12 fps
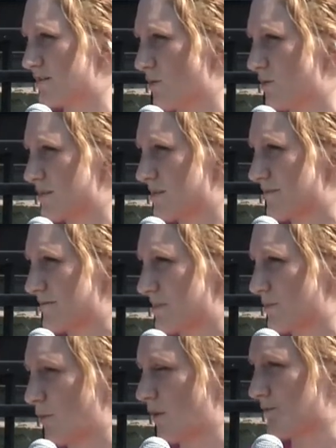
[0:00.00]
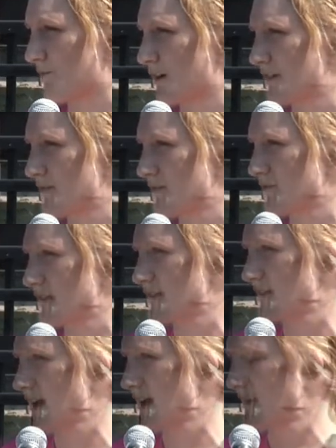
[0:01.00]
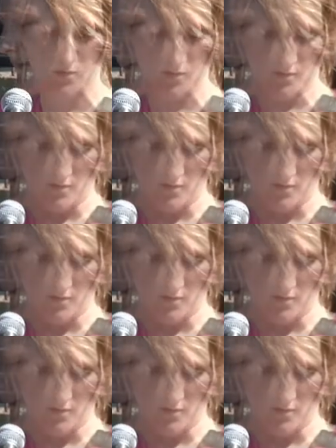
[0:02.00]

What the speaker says: source of support for us through this time.